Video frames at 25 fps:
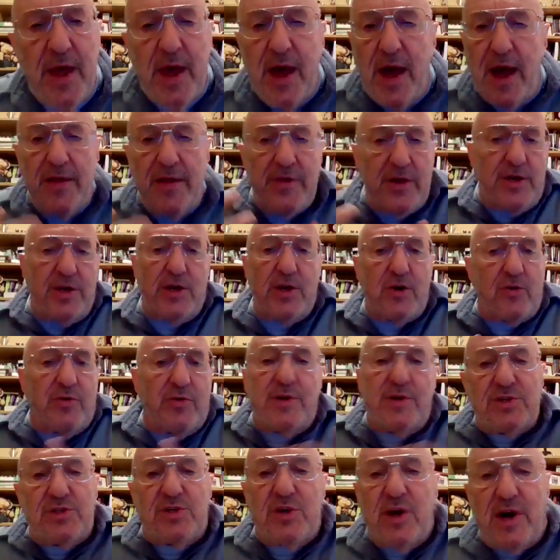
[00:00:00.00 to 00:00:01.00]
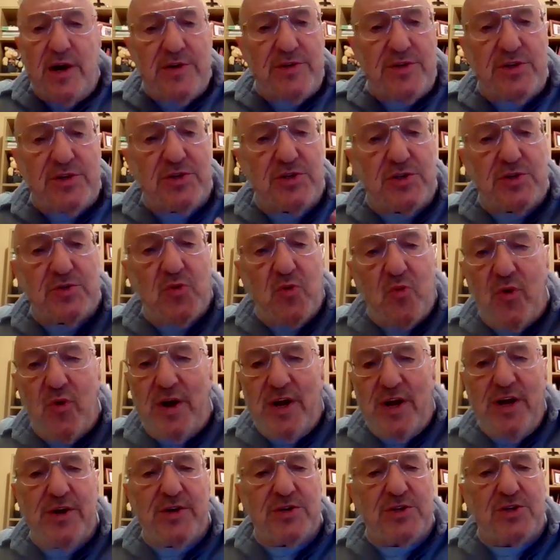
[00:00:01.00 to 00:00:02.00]
And then he criticizes what
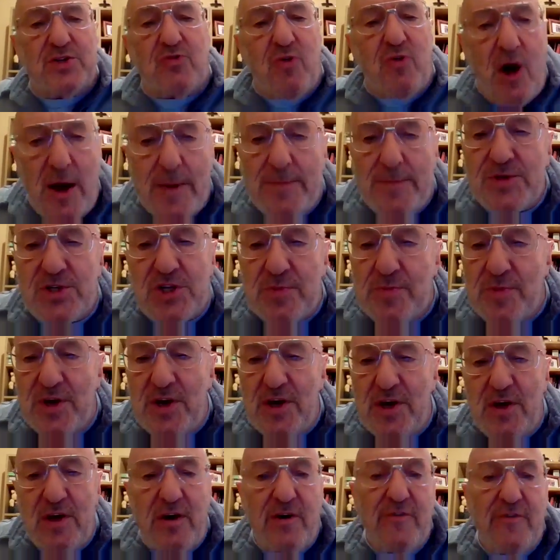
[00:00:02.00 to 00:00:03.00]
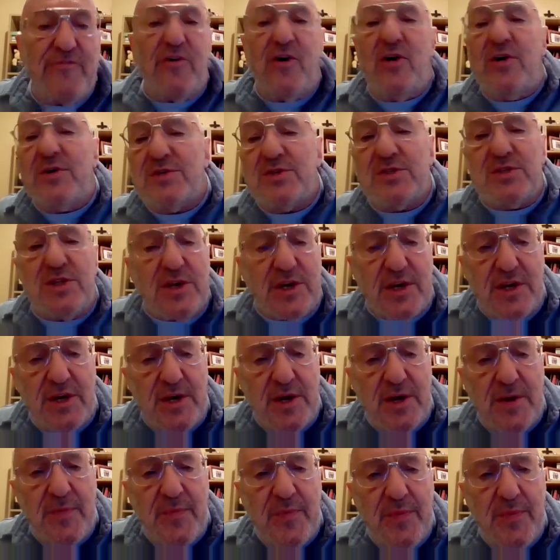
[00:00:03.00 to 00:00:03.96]
he ascribes to me falsely.